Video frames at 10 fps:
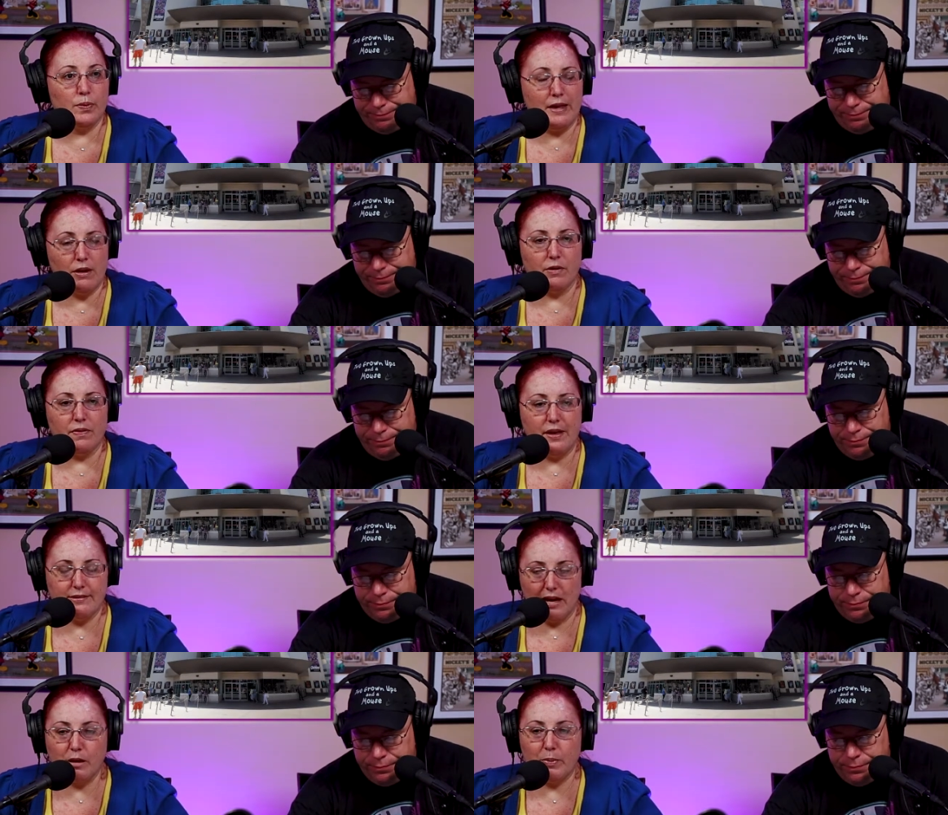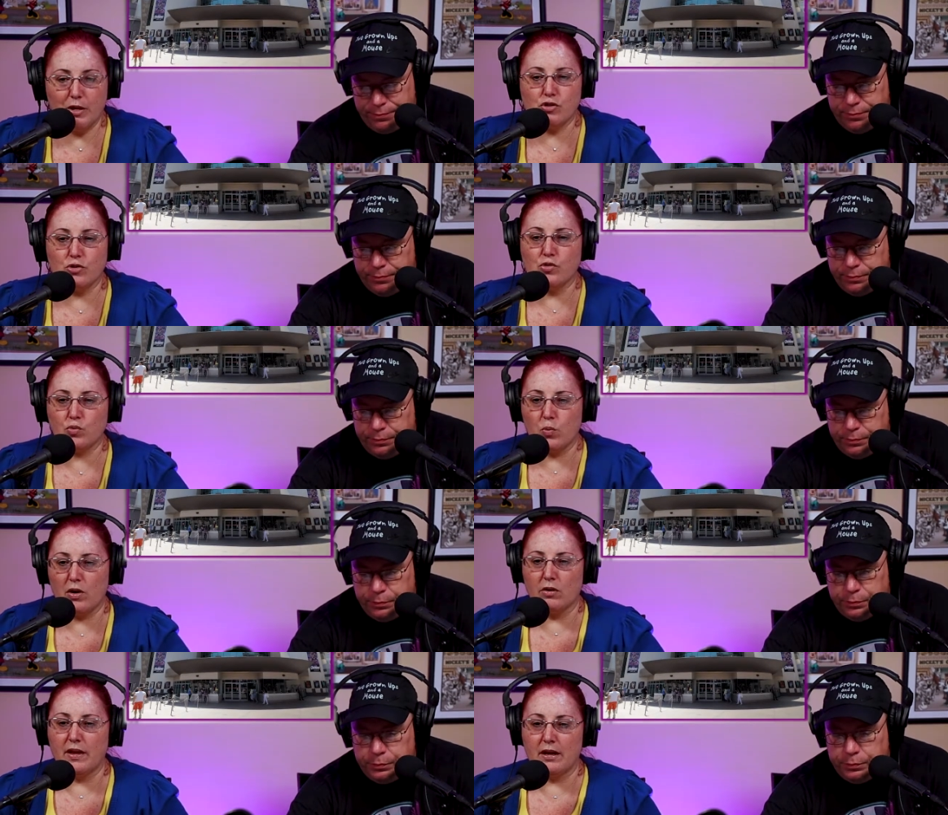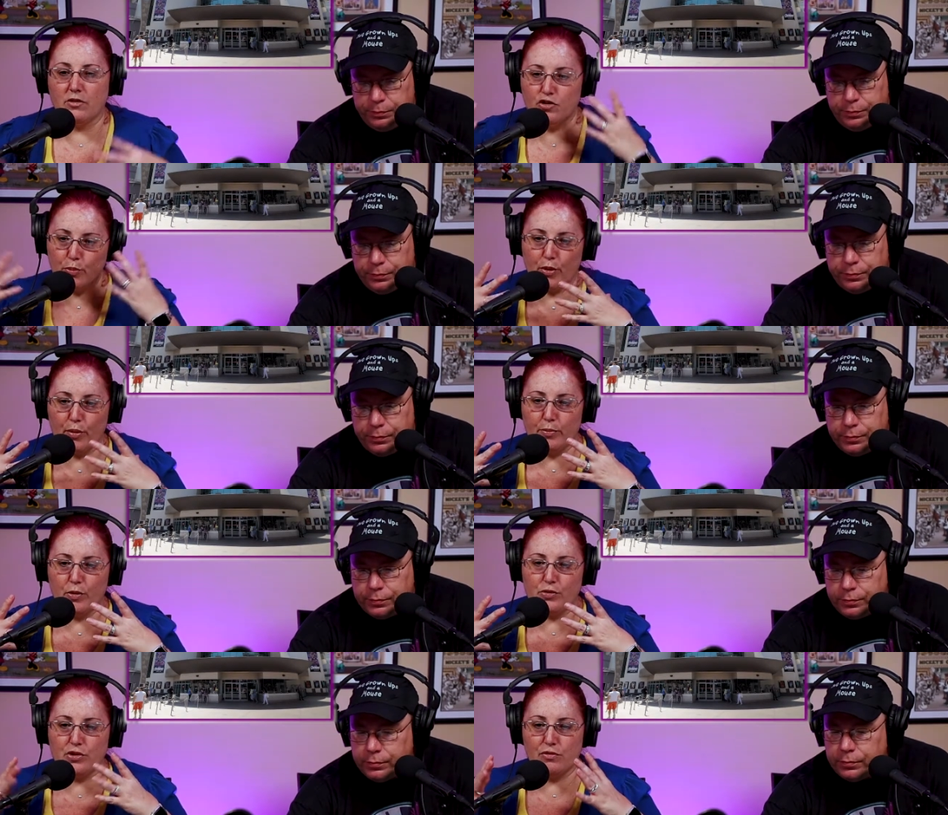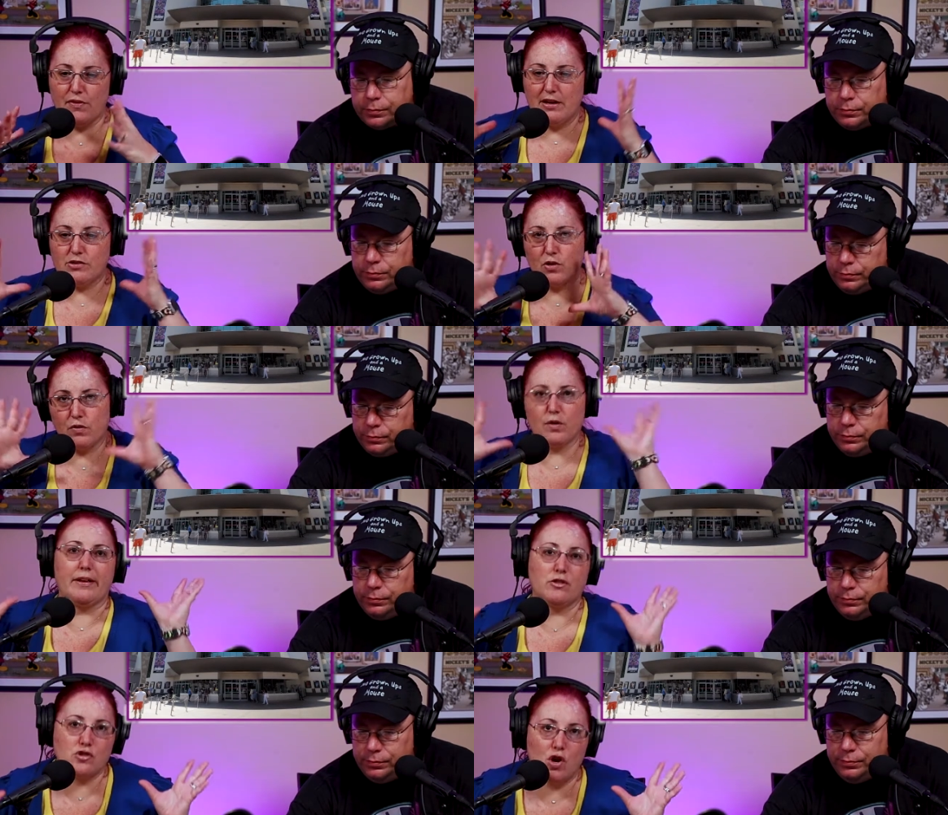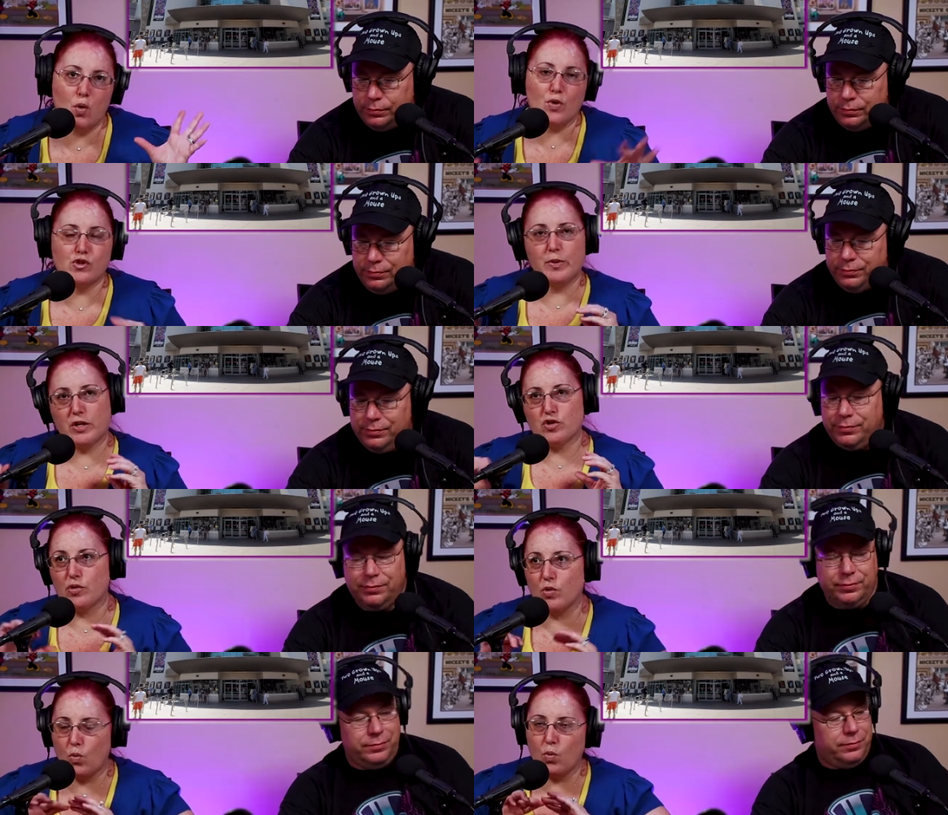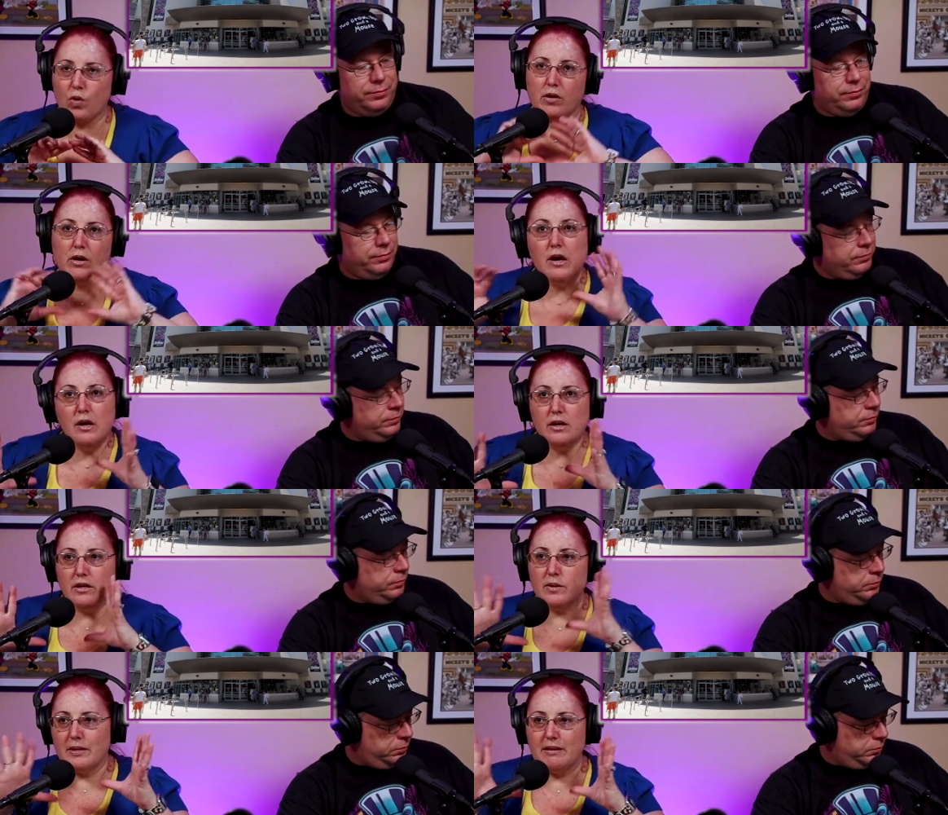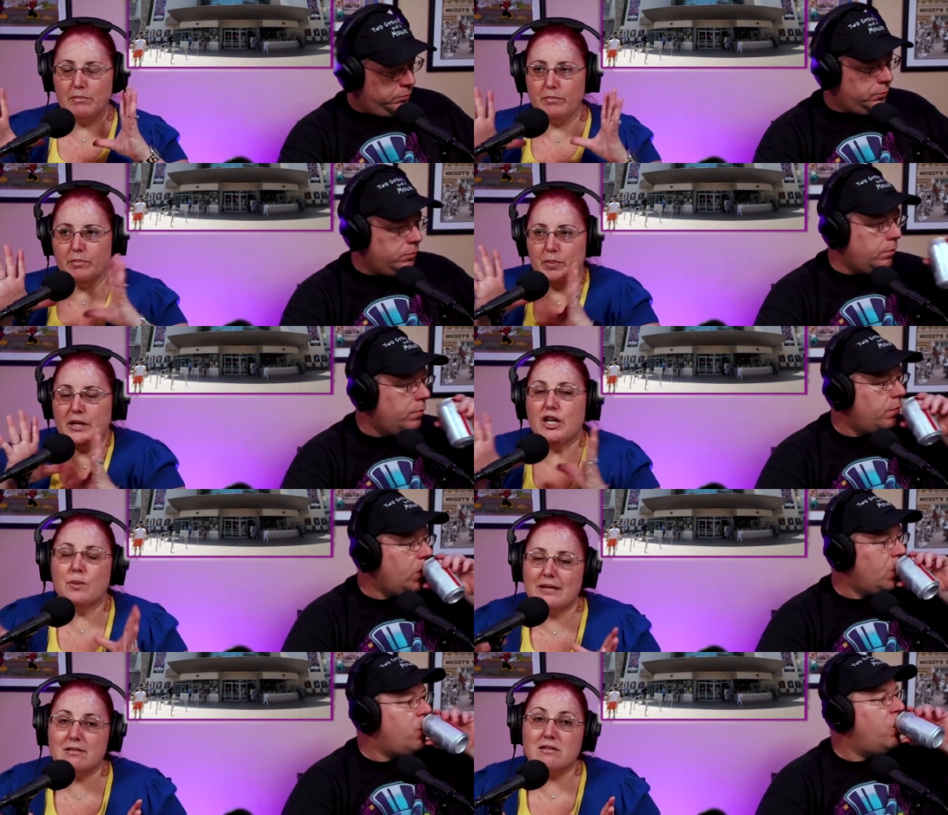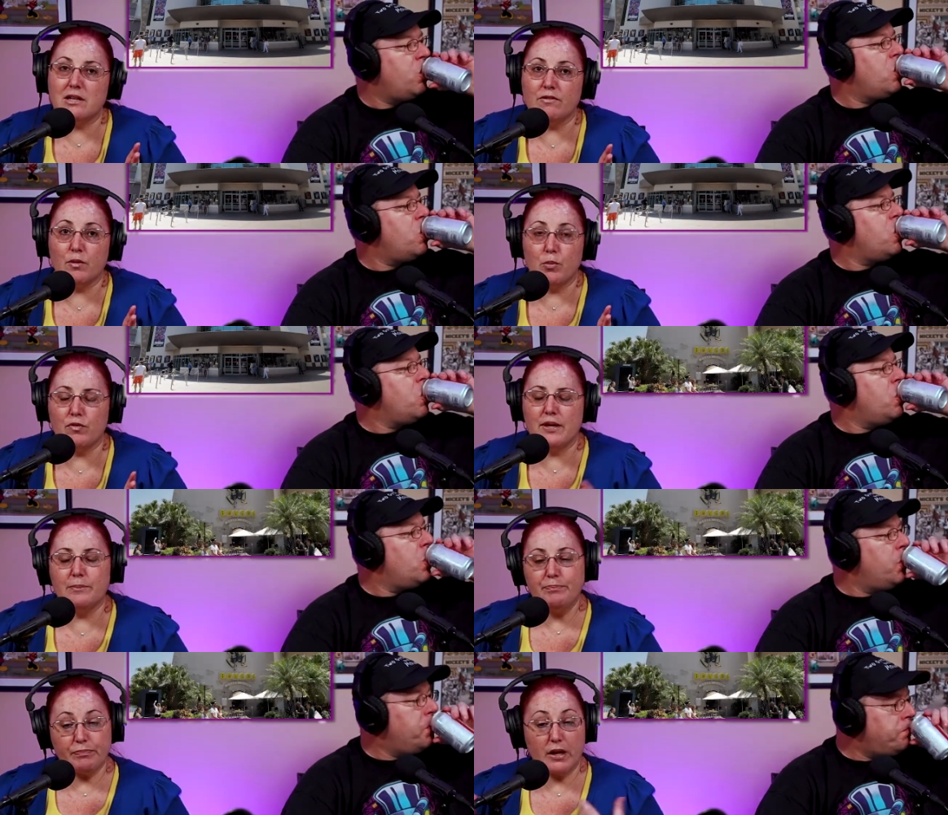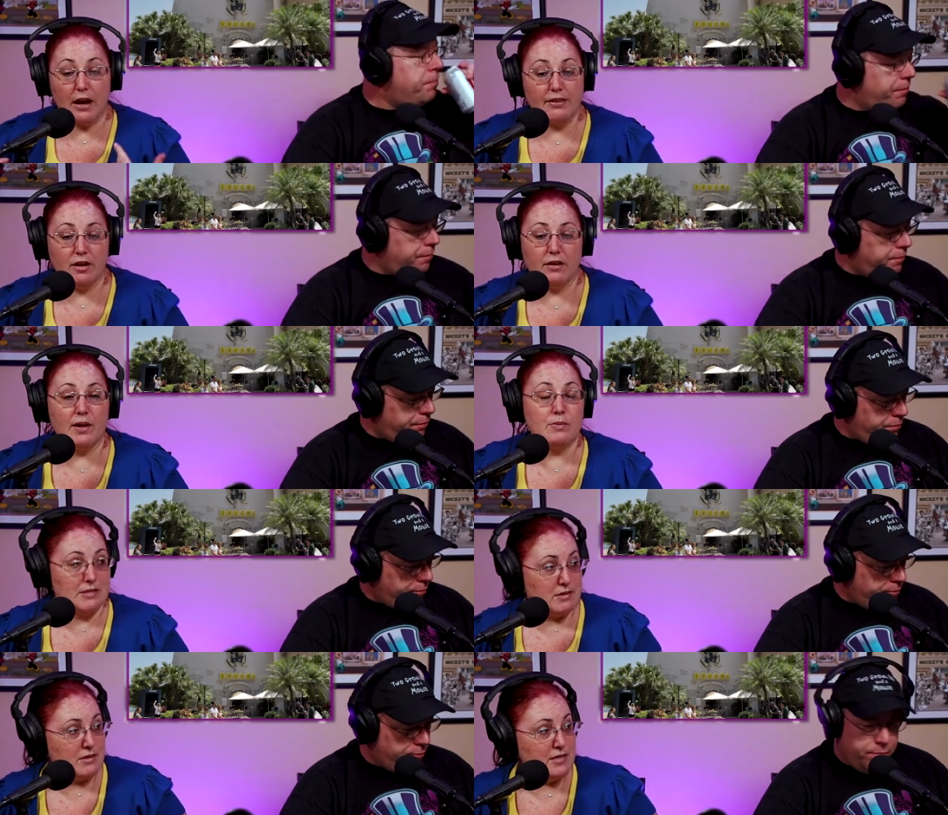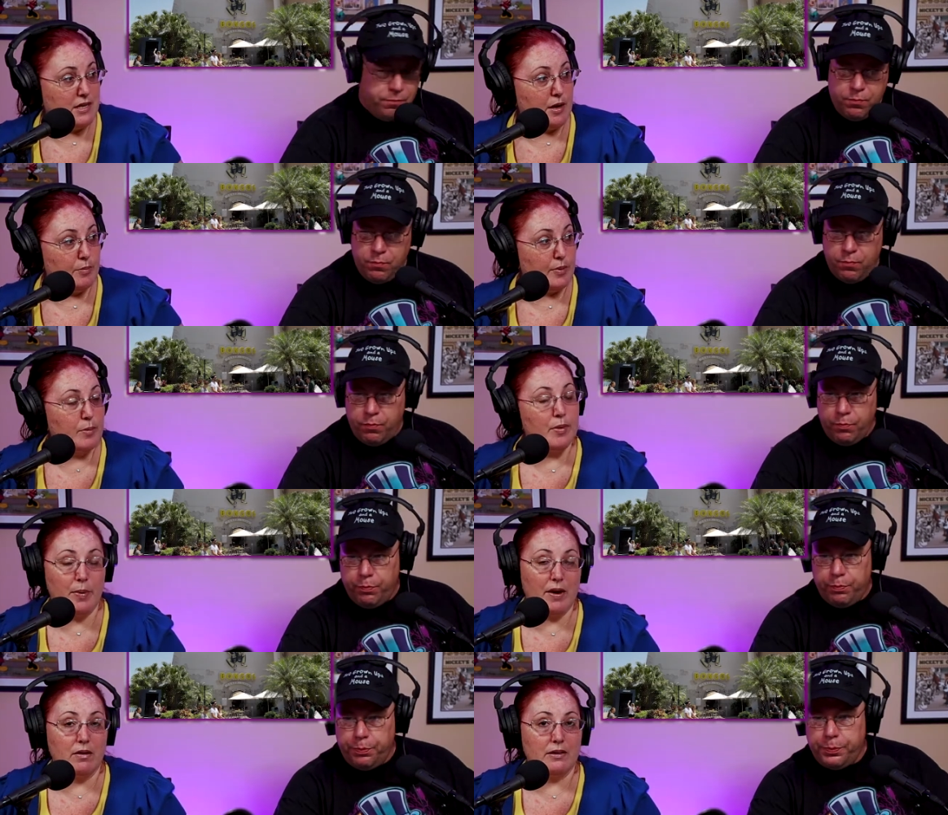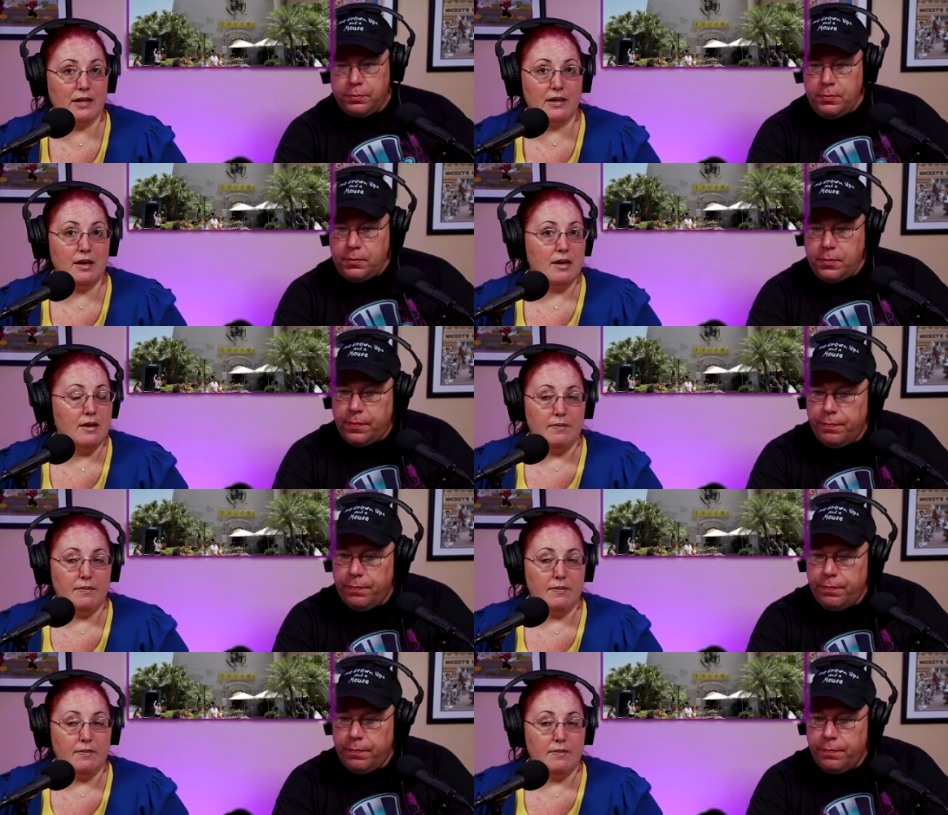Speaker 1: they they take pictures where they can superimpose your face over like a Star Wars picture or you know putting you in the scene of a movie. I thought that was a Disney company, but apparently